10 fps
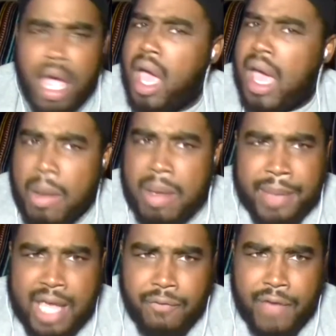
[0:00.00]
Wait a minute.
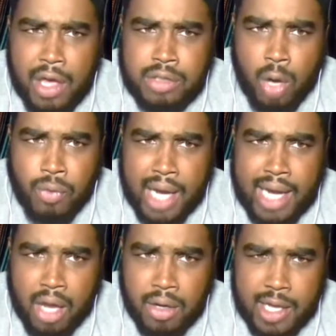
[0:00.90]
PFL's on right now on
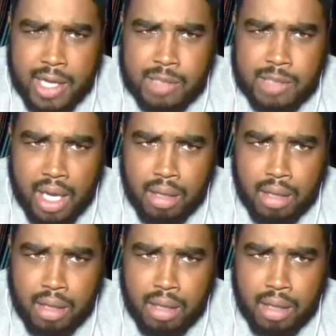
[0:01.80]
ESPN?